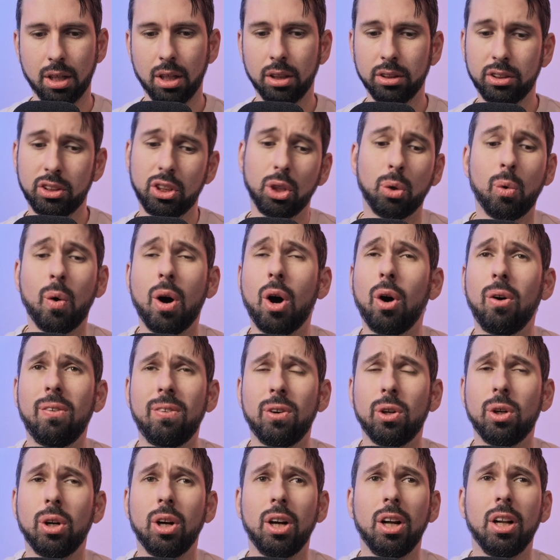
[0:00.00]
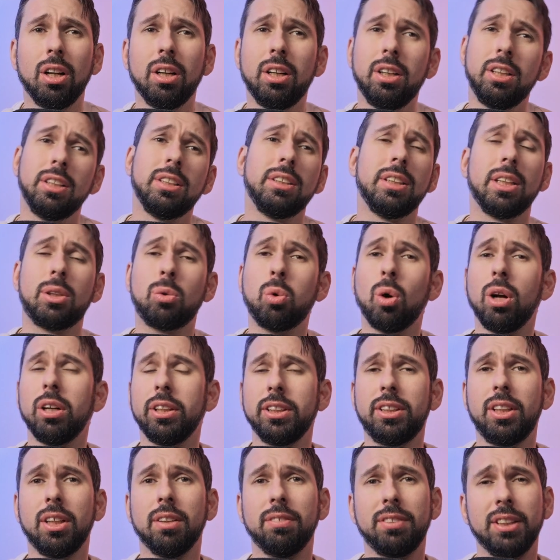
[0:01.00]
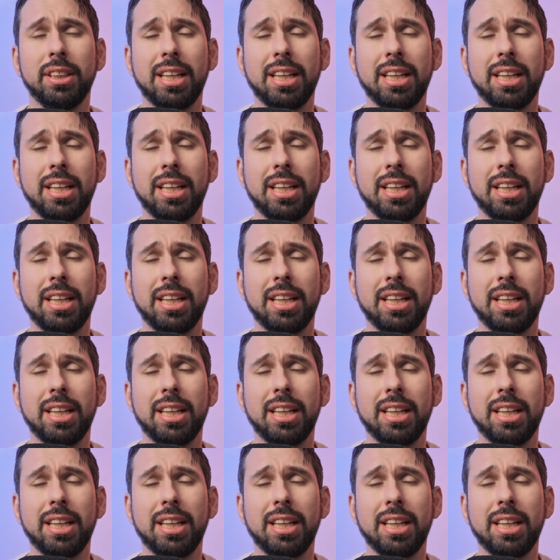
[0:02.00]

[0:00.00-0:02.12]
So overall, the quality of the